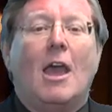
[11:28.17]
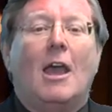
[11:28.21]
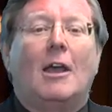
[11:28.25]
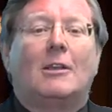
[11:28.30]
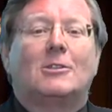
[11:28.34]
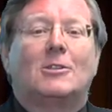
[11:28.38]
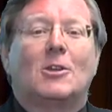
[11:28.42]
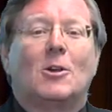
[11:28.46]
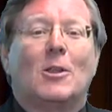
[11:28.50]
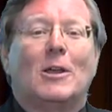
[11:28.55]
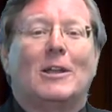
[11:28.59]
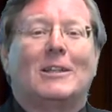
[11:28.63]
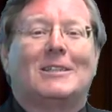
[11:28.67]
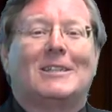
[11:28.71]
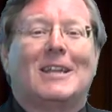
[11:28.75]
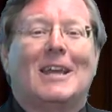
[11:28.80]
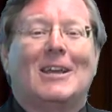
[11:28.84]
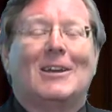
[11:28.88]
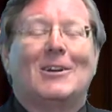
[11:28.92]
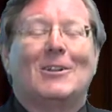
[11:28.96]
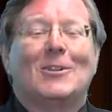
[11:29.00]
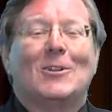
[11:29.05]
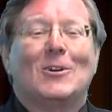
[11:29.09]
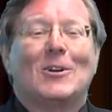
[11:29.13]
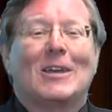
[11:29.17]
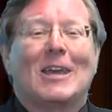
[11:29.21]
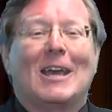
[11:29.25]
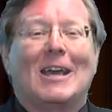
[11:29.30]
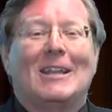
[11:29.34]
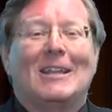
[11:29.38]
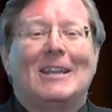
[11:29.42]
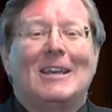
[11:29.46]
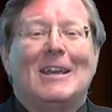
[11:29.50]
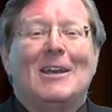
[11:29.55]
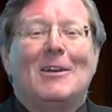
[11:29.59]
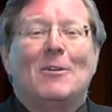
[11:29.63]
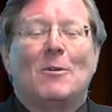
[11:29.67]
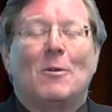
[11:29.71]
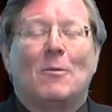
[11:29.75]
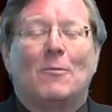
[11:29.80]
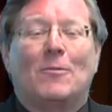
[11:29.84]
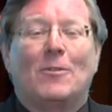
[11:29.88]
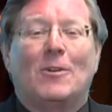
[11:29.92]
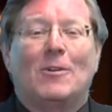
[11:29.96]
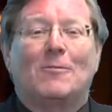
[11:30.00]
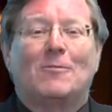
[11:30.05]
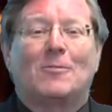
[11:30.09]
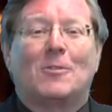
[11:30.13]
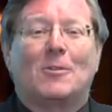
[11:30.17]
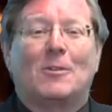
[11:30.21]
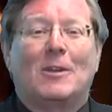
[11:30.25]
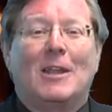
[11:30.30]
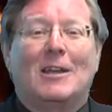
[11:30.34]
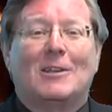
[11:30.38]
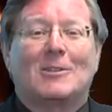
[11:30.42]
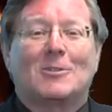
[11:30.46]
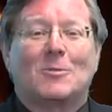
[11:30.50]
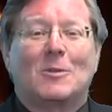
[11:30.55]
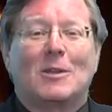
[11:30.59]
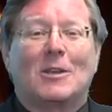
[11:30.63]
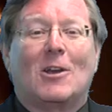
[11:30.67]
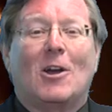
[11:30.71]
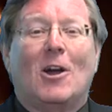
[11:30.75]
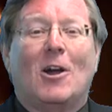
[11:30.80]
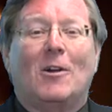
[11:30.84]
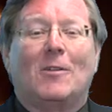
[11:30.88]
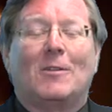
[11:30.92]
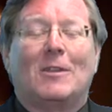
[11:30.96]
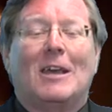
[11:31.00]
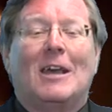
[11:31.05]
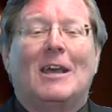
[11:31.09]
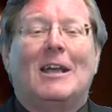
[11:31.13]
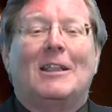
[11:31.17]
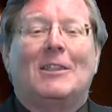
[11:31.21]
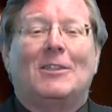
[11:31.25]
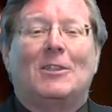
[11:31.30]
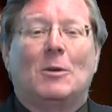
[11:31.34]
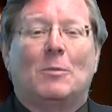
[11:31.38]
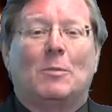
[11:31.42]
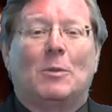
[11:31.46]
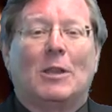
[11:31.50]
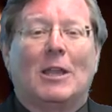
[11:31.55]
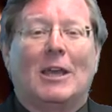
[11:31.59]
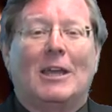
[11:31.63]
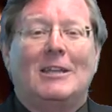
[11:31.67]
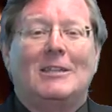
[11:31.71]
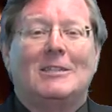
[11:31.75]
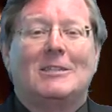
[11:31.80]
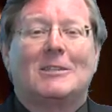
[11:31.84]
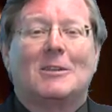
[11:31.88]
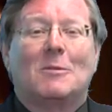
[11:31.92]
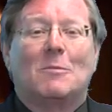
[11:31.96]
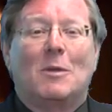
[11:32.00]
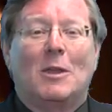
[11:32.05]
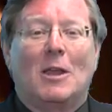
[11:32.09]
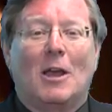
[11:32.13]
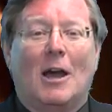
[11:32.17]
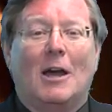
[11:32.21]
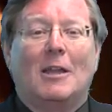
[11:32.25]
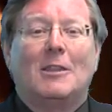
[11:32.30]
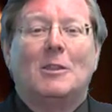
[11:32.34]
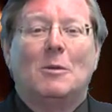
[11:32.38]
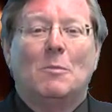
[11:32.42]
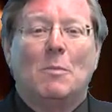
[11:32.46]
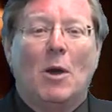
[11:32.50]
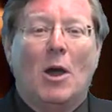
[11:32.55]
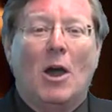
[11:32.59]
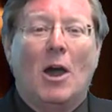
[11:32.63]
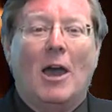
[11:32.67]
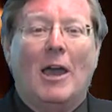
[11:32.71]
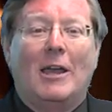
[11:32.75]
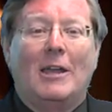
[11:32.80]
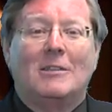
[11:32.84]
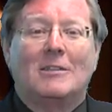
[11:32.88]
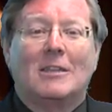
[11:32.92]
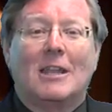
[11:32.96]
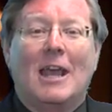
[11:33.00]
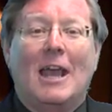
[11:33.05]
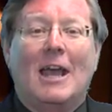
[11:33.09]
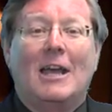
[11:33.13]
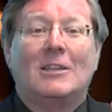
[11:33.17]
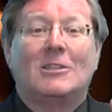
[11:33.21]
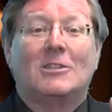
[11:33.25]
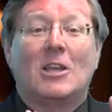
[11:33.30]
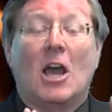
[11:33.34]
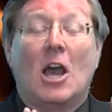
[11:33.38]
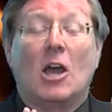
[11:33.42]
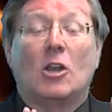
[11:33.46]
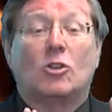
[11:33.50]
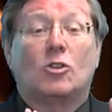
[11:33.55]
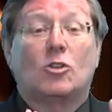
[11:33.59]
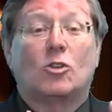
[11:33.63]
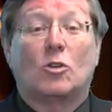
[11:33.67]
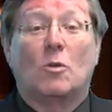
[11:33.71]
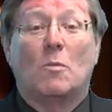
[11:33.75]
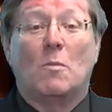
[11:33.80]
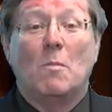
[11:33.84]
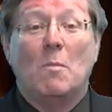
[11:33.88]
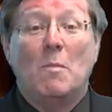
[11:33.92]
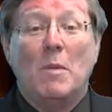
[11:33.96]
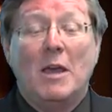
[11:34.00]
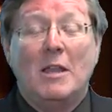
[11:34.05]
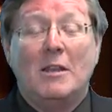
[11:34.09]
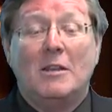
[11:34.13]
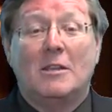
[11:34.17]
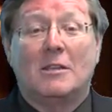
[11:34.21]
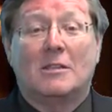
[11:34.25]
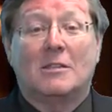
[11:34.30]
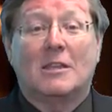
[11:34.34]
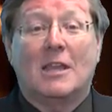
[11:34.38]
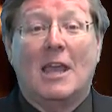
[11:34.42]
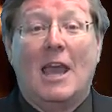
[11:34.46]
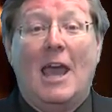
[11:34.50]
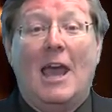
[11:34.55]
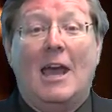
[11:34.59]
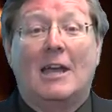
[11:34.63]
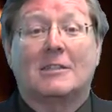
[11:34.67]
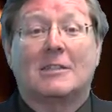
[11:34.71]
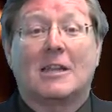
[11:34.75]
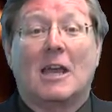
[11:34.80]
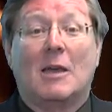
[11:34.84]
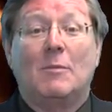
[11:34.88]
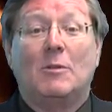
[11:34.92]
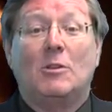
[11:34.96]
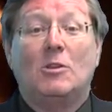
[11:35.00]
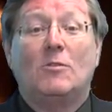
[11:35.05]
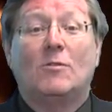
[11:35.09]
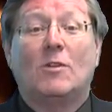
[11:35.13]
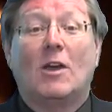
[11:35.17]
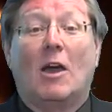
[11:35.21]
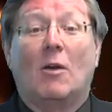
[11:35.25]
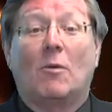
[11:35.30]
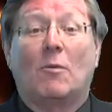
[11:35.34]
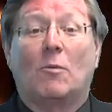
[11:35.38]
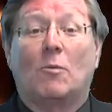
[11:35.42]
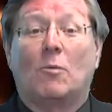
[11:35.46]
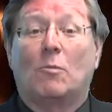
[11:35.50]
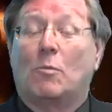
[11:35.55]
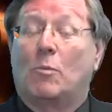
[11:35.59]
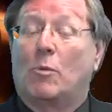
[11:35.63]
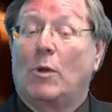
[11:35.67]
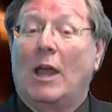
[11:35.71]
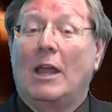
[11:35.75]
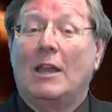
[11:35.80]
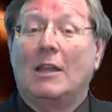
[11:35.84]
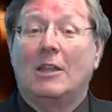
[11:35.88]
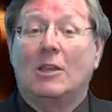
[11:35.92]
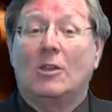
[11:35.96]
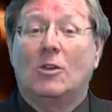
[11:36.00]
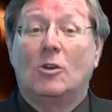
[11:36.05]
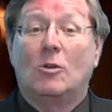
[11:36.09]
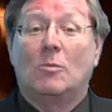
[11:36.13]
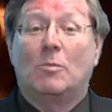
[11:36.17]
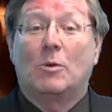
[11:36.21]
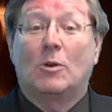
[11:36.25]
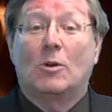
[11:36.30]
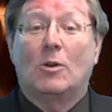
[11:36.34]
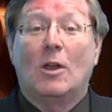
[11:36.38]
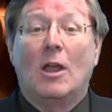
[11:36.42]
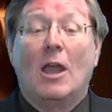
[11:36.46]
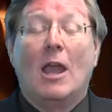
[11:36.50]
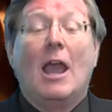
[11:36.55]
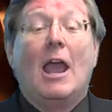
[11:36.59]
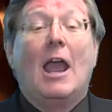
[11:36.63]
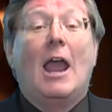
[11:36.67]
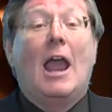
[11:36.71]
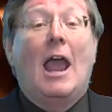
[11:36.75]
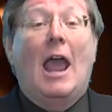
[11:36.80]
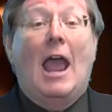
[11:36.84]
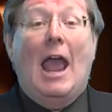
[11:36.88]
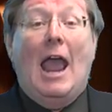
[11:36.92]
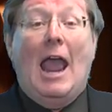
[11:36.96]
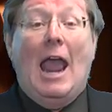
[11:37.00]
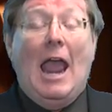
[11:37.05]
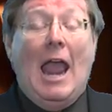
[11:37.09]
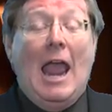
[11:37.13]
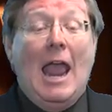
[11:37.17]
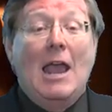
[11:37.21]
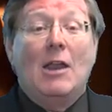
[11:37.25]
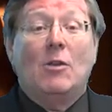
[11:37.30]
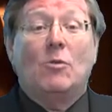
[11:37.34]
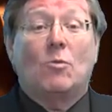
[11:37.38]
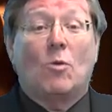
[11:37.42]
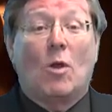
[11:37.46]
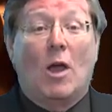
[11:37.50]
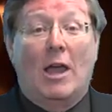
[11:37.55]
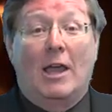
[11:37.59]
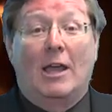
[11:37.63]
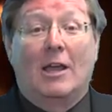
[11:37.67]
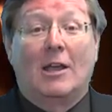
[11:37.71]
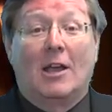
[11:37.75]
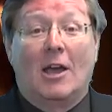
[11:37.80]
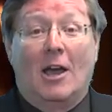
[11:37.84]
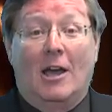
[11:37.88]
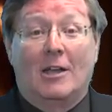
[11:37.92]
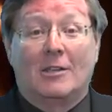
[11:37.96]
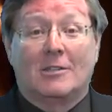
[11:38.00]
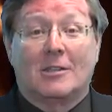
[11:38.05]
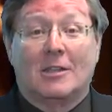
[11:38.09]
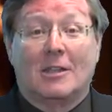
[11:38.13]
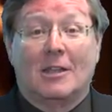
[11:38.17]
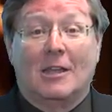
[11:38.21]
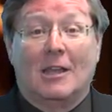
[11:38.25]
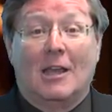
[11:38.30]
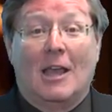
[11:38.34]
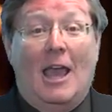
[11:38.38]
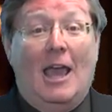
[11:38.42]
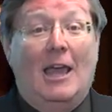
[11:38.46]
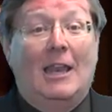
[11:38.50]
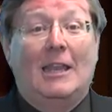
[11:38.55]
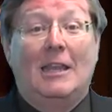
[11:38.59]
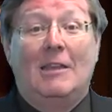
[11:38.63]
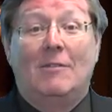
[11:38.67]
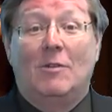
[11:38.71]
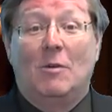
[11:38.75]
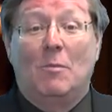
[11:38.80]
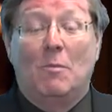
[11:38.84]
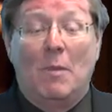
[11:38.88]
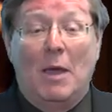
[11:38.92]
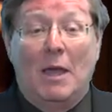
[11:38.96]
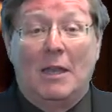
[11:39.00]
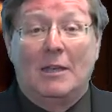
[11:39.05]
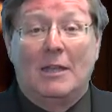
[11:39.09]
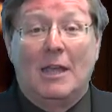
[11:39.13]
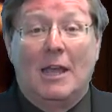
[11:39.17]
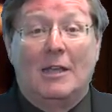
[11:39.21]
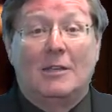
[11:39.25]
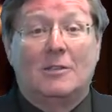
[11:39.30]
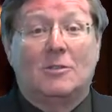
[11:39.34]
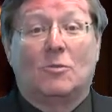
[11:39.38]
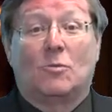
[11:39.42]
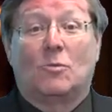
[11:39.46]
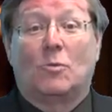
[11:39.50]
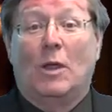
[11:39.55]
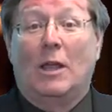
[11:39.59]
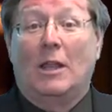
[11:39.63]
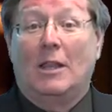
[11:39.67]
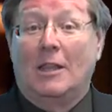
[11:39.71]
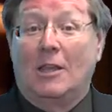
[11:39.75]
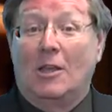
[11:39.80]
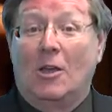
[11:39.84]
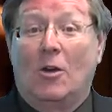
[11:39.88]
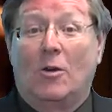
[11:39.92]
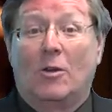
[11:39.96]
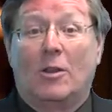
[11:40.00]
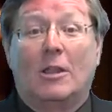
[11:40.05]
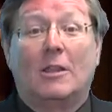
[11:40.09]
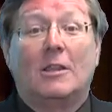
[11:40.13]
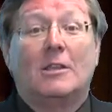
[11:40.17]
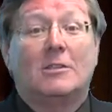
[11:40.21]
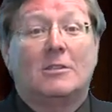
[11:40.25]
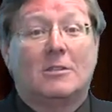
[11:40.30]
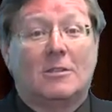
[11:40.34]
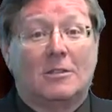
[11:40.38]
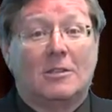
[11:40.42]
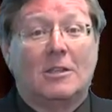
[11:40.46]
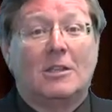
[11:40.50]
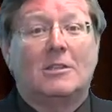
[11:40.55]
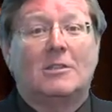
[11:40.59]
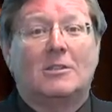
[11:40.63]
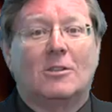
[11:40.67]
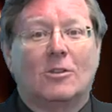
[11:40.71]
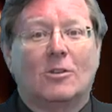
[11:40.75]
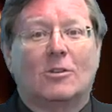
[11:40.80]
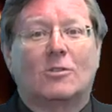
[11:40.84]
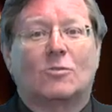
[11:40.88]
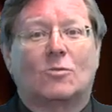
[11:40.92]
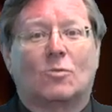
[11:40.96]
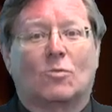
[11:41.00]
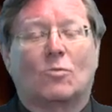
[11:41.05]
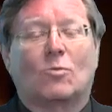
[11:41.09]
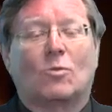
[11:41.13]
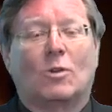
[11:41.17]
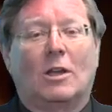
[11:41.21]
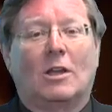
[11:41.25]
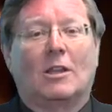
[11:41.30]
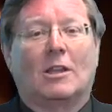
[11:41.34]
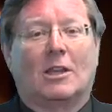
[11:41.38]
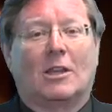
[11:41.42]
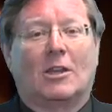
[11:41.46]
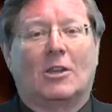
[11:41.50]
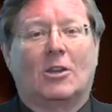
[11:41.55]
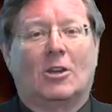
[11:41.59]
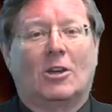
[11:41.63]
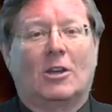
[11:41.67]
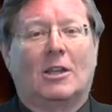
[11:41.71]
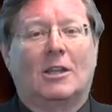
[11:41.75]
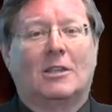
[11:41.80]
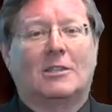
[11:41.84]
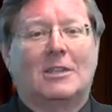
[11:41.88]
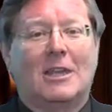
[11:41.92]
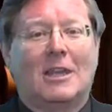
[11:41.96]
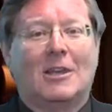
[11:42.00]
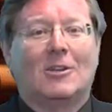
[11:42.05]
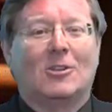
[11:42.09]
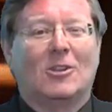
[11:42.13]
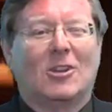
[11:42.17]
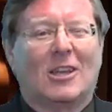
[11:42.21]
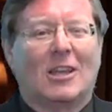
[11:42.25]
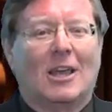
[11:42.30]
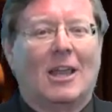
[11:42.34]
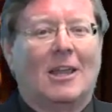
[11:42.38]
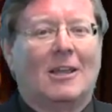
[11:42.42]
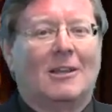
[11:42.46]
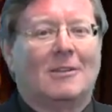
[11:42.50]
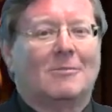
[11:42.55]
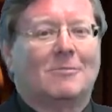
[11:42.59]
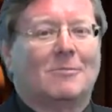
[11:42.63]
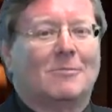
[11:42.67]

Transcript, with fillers: So let's take a look at a film for next week called The Place Beyond the Pines. It has a tremendous cast. I mean, you've got Bradley Cooper, and Ryan Gosling, and Eva Mendes and Ray Liotta. This, this looks really good. Let's take a look at it.